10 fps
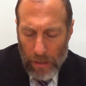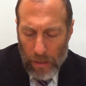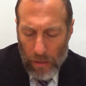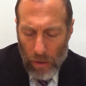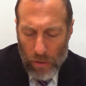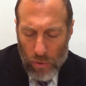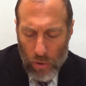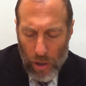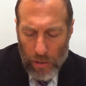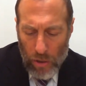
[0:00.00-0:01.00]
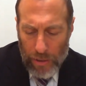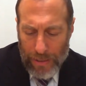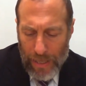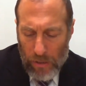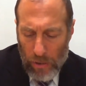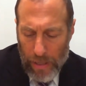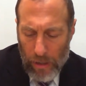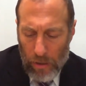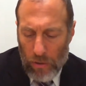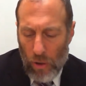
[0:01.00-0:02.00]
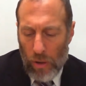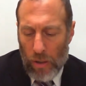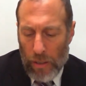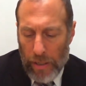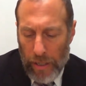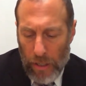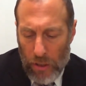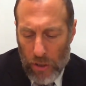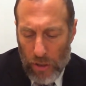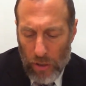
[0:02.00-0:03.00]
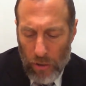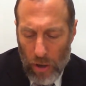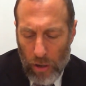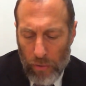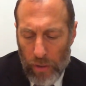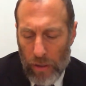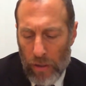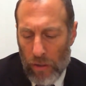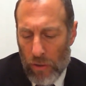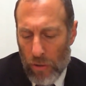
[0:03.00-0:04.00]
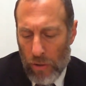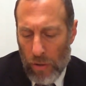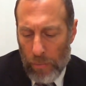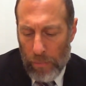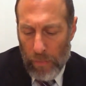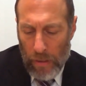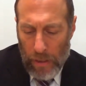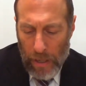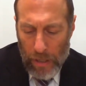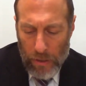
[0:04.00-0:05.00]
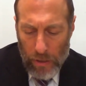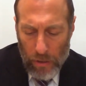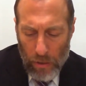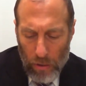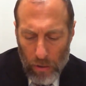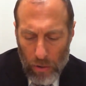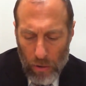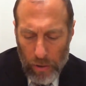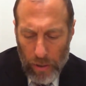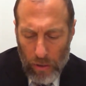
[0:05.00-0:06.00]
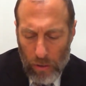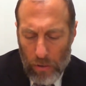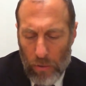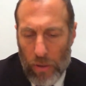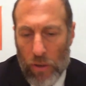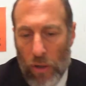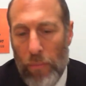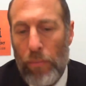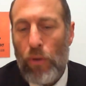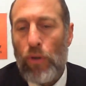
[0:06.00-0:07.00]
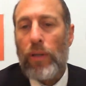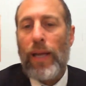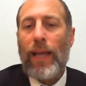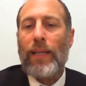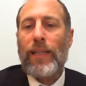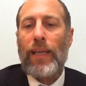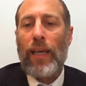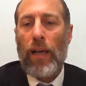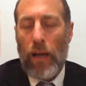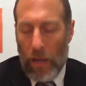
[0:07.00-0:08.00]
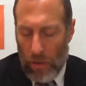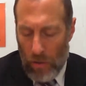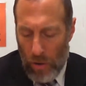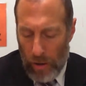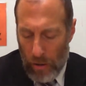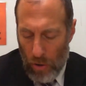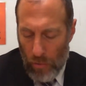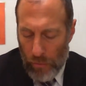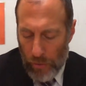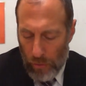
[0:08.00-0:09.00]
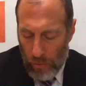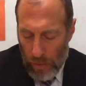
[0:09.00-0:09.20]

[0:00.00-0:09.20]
Lo sucha lo says alecha, don't ish nachri, shouldn't. Asher lo achicha hu, you shouldn't take as a king a goy over you.